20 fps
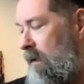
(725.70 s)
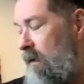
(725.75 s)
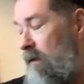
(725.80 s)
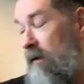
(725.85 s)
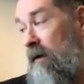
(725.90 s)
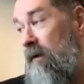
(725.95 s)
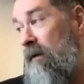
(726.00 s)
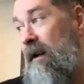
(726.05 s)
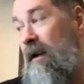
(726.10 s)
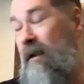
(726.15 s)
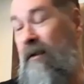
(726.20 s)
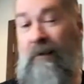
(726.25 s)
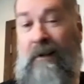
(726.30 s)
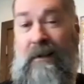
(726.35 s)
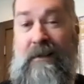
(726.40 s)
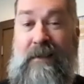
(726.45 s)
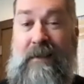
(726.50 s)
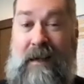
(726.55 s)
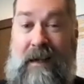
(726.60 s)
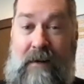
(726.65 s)
only other
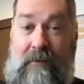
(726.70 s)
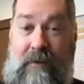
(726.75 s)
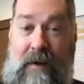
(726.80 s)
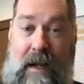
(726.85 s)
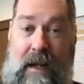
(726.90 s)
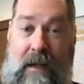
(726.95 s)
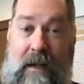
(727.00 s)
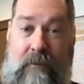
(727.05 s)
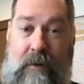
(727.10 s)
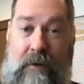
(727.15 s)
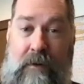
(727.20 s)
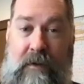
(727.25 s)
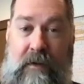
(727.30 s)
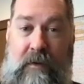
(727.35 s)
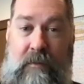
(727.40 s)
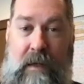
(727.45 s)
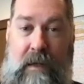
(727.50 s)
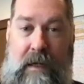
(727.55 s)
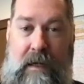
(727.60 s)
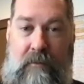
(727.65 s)
incident I've had was
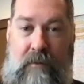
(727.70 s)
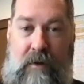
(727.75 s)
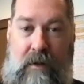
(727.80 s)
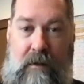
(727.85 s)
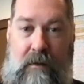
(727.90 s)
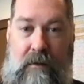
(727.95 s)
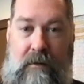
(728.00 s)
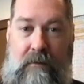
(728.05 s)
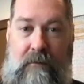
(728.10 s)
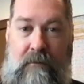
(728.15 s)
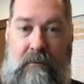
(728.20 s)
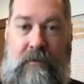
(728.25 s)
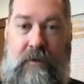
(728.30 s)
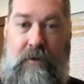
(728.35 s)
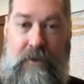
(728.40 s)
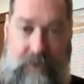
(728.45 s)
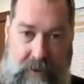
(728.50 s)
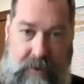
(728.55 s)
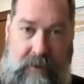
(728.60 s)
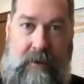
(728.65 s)
explainable
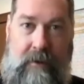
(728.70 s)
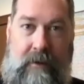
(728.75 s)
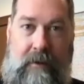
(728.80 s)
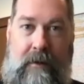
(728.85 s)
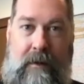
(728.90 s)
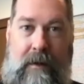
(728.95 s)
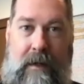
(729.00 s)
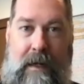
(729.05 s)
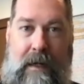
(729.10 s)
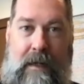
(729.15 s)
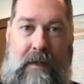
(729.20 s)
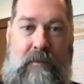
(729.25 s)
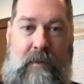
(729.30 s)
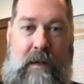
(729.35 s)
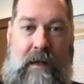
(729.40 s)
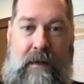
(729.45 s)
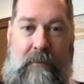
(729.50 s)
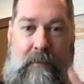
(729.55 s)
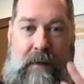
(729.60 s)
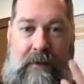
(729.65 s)
for sure. I
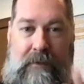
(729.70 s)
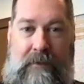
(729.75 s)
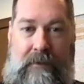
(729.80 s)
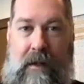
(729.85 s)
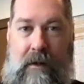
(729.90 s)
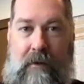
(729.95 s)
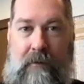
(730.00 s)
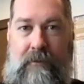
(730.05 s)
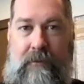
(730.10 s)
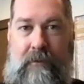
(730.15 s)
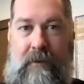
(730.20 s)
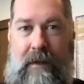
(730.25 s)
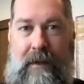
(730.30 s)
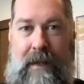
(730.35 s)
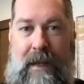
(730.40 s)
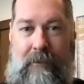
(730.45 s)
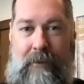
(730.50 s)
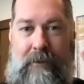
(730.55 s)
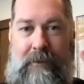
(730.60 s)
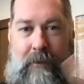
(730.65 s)
explained it myself,
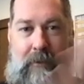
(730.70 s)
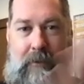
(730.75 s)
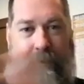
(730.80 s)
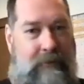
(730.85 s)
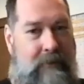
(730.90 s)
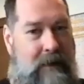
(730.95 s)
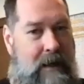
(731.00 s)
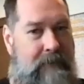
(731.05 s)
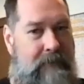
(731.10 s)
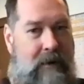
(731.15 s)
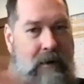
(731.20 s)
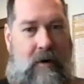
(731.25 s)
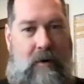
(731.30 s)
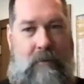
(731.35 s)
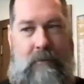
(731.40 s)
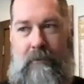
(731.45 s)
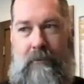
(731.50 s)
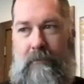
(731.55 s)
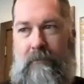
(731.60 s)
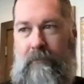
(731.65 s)
and that was I was driving
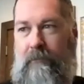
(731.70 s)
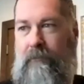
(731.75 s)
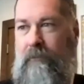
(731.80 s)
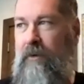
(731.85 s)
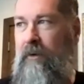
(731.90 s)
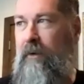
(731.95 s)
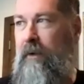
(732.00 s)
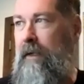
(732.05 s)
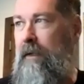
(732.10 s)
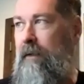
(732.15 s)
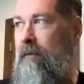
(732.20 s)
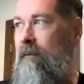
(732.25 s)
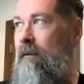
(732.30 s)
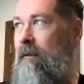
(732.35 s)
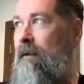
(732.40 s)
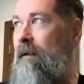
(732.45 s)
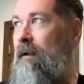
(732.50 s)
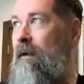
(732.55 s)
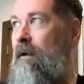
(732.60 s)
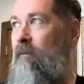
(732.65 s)
home during
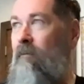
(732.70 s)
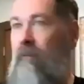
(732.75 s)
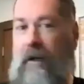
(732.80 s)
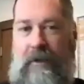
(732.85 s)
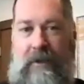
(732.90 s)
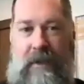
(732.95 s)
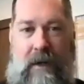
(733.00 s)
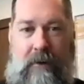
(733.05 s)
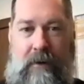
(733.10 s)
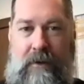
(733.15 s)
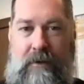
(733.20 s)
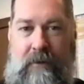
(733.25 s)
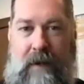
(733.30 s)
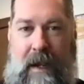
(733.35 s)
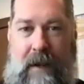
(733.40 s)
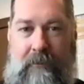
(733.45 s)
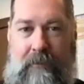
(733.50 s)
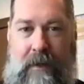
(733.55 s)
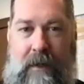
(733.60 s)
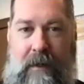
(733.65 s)
rush hour
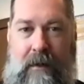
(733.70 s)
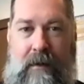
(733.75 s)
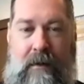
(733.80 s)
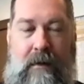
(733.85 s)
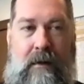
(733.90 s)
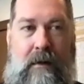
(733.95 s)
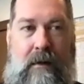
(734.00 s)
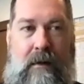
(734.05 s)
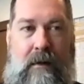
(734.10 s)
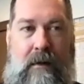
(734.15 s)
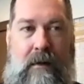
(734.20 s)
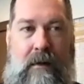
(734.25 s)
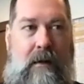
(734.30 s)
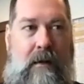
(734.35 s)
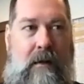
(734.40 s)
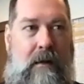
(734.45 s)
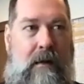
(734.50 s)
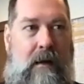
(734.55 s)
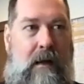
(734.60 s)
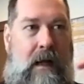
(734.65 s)
traffic
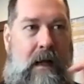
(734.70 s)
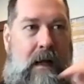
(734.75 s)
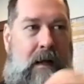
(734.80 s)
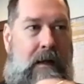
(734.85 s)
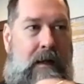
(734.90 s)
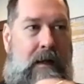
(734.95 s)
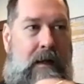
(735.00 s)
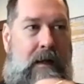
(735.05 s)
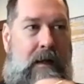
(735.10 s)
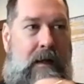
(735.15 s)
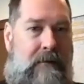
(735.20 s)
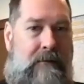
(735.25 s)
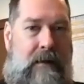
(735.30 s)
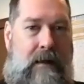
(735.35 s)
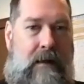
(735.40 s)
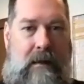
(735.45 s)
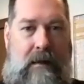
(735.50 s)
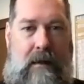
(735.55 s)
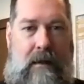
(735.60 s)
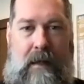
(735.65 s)
on
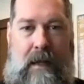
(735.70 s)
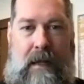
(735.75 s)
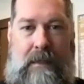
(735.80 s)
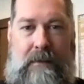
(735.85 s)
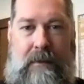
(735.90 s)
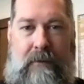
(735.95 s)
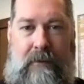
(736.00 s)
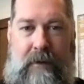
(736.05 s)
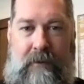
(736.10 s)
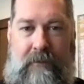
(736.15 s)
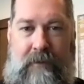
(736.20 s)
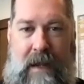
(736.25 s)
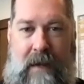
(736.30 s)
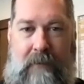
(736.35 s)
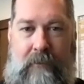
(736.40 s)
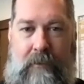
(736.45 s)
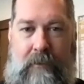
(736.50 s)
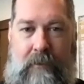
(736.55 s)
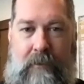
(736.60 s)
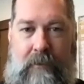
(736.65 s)
I-75,
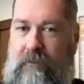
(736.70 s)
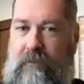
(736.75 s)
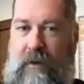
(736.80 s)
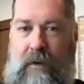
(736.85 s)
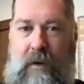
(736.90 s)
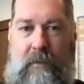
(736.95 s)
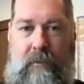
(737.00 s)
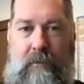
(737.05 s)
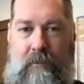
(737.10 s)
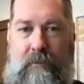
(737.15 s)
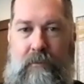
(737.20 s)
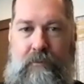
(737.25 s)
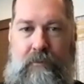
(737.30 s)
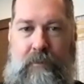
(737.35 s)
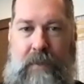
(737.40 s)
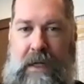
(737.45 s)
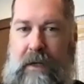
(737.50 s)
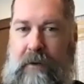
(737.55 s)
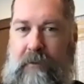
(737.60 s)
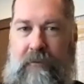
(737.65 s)
which is a very
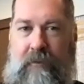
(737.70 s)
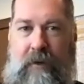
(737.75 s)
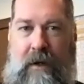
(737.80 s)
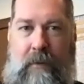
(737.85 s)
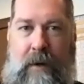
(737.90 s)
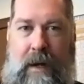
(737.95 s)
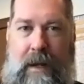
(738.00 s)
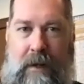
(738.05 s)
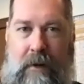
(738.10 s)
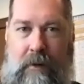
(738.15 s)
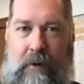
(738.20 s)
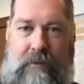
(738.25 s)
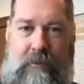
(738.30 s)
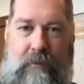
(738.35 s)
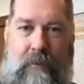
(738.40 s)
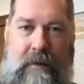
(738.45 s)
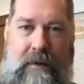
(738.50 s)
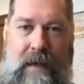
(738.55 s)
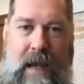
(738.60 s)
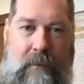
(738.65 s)
big freeway that goes
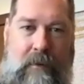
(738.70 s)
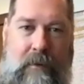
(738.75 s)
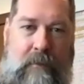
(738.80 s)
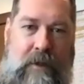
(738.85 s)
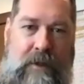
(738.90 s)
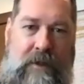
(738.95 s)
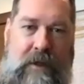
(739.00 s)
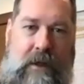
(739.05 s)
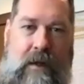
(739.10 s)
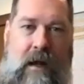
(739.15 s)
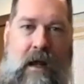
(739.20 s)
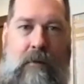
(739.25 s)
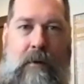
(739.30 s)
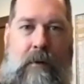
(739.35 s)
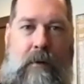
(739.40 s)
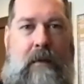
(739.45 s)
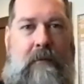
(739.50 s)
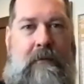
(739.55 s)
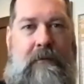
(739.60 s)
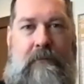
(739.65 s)
from the top of Michigan all the way
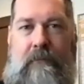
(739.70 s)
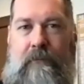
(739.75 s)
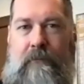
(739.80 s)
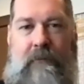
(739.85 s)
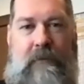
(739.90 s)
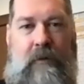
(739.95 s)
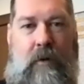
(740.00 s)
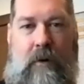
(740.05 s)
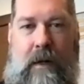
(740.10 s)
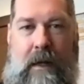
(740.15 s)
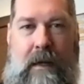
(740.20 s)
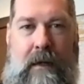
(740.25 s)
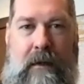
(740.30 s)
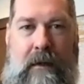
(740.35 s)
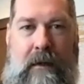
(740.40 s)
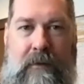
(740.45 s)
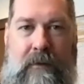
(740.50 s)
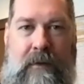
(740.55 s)
to the Florida Keys.